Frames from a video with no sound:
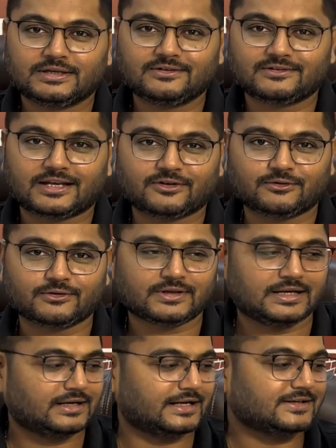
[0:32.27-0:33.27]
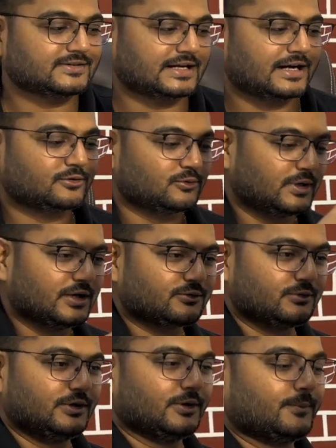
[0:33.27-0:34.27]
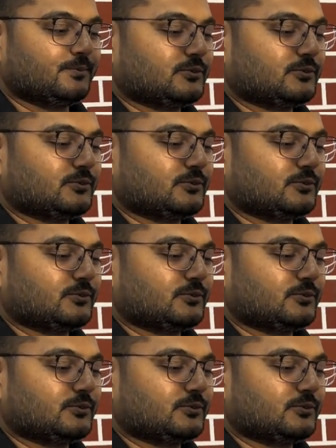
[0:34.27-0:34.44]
this test system and let's start today's video.